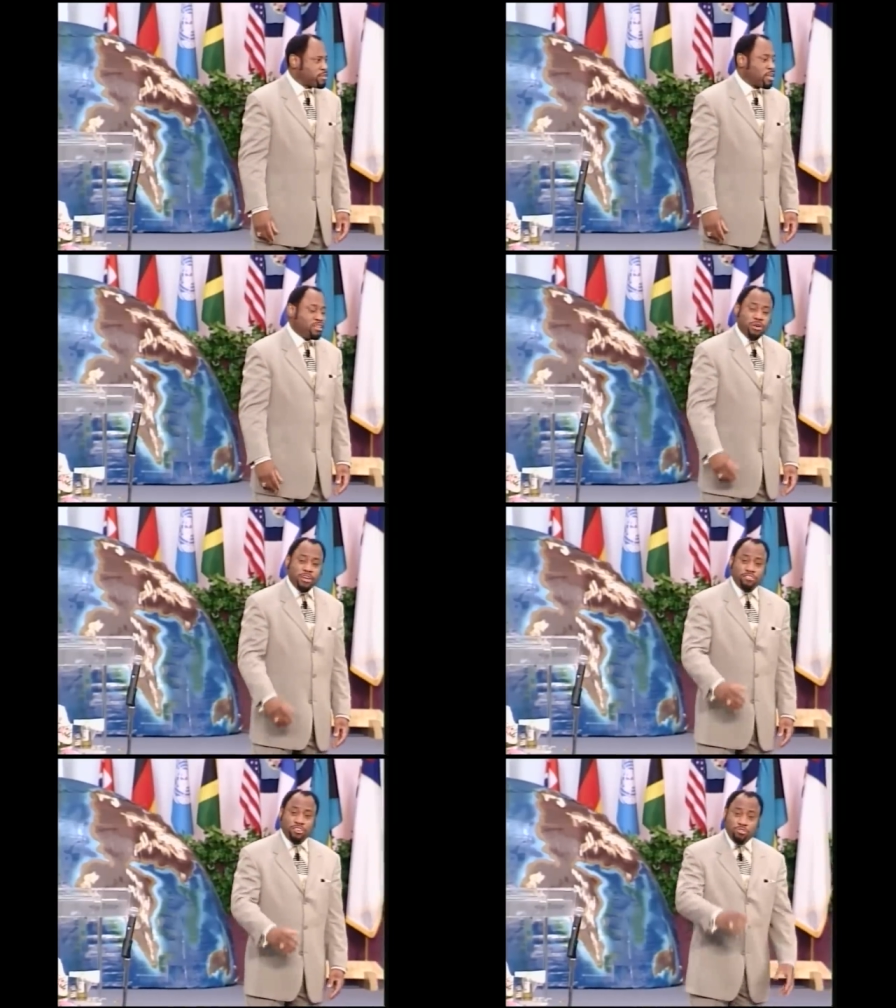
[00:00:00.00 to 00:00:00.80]
In other
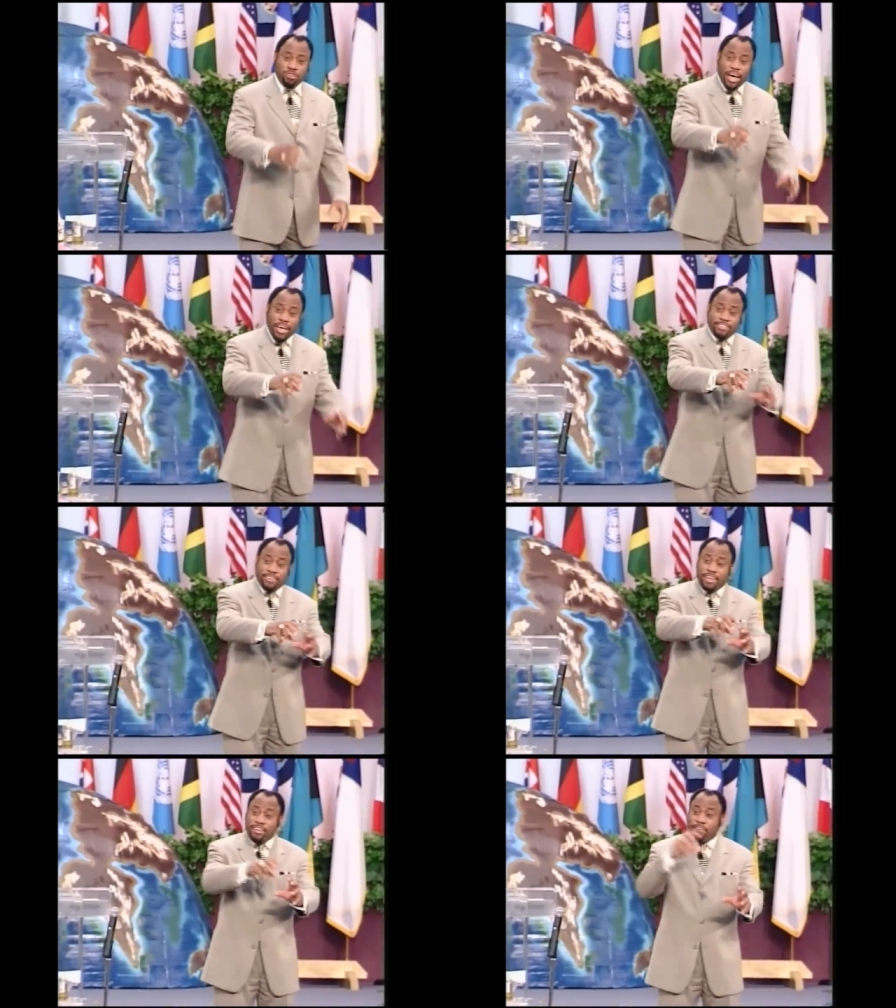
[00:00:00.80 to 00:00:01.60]
words, you don't
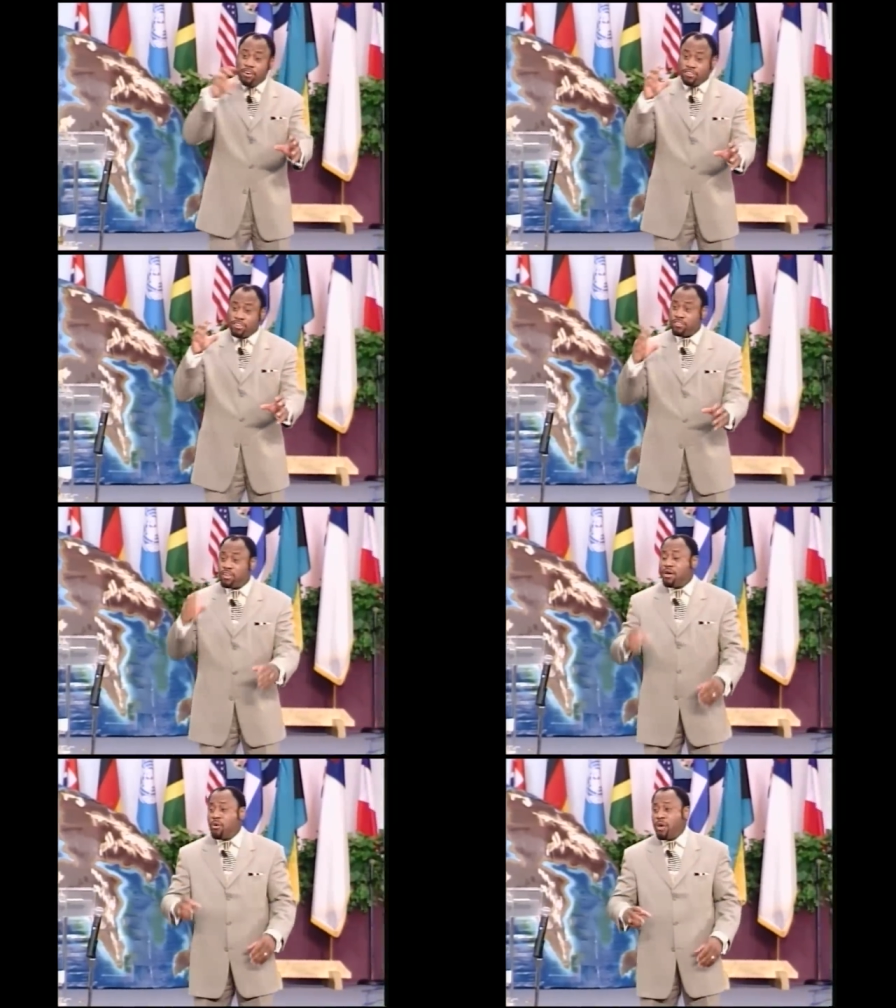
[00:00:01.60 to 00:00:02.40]
isolate verses.
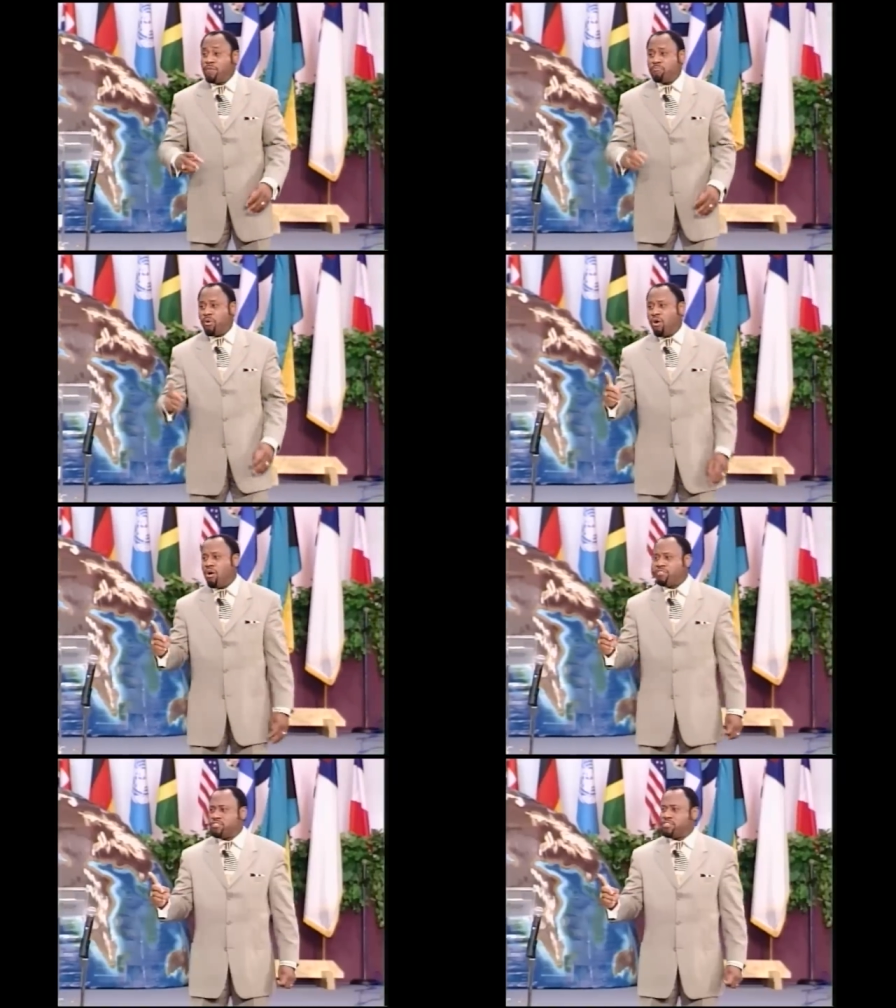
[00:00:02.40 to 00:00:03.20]
When
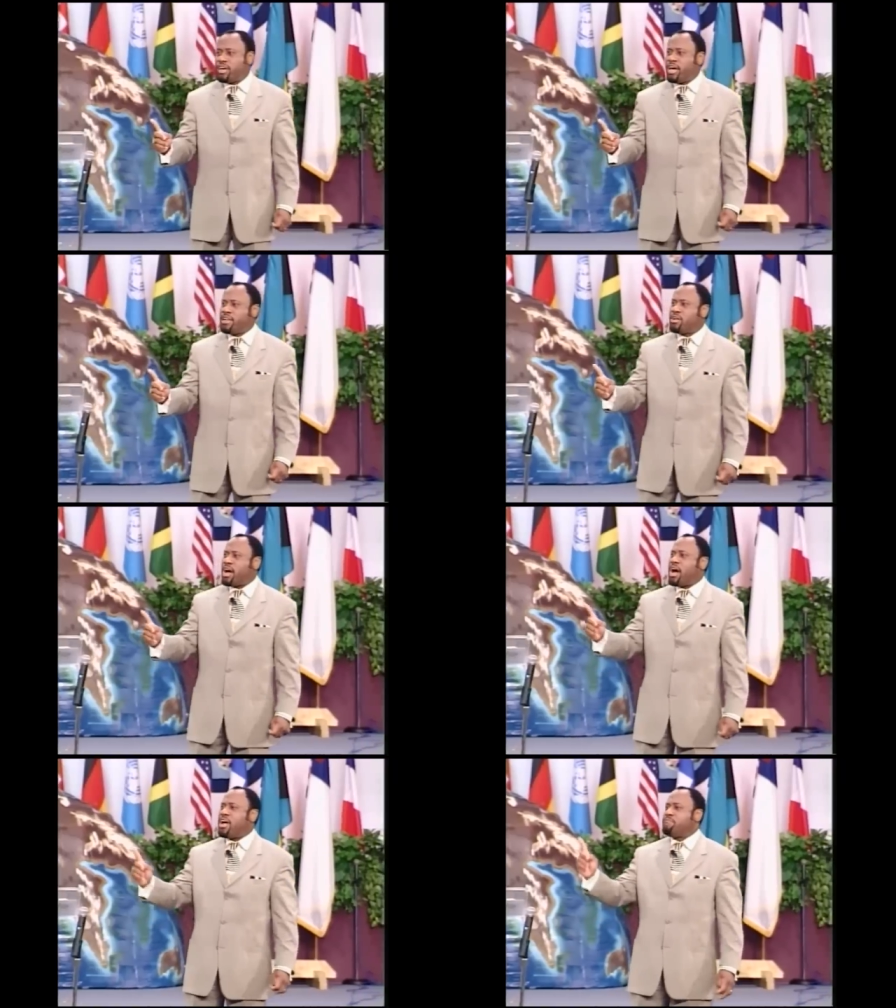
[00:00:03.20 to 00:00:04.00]
Paul said,
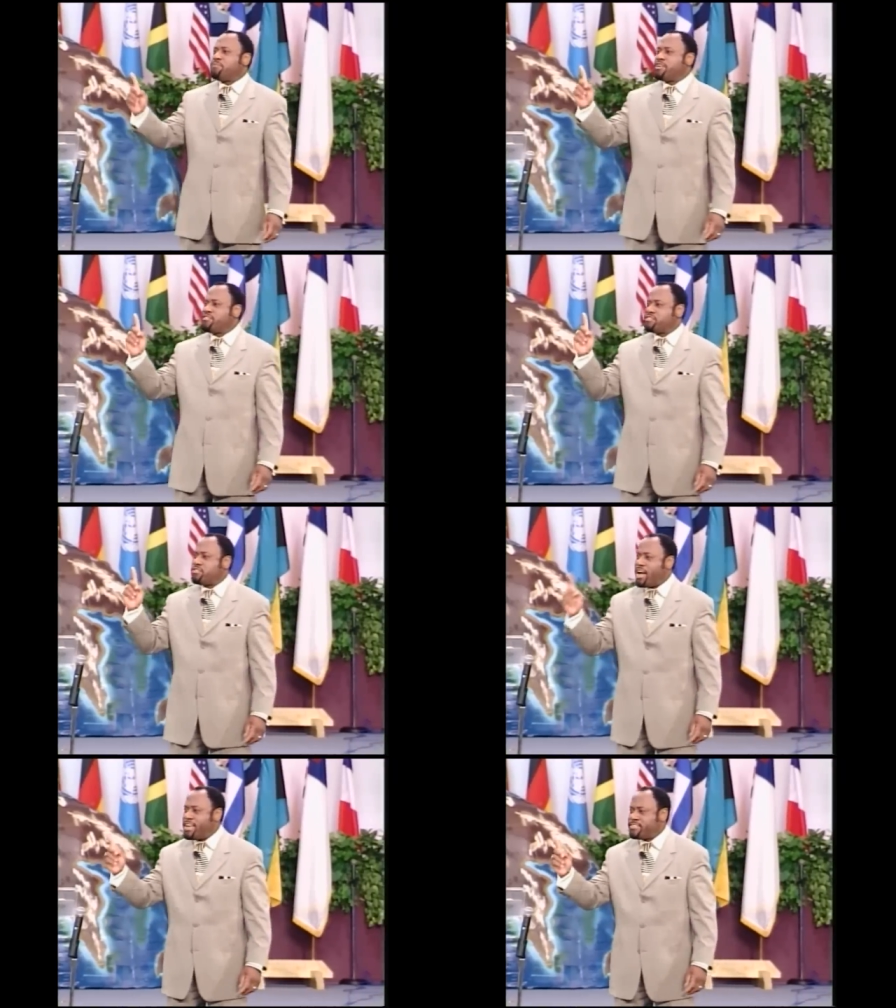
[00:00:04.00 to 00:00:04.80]
I preach
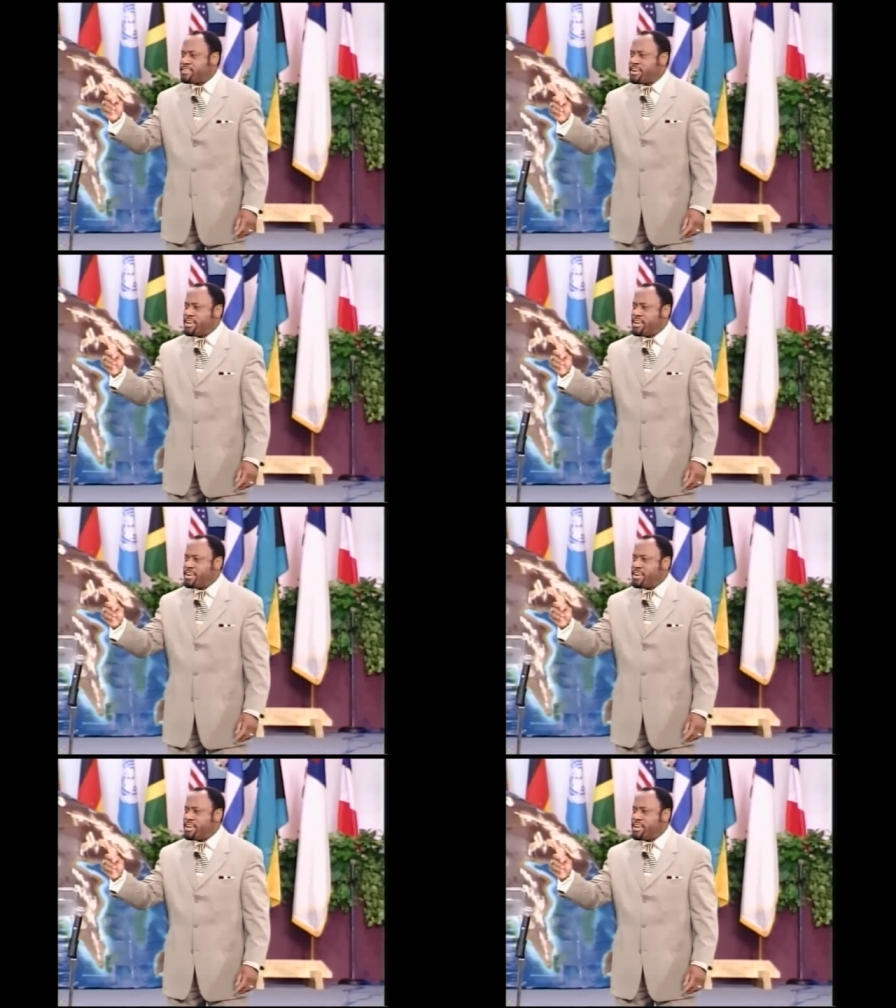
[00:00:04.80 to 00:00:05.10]
Christ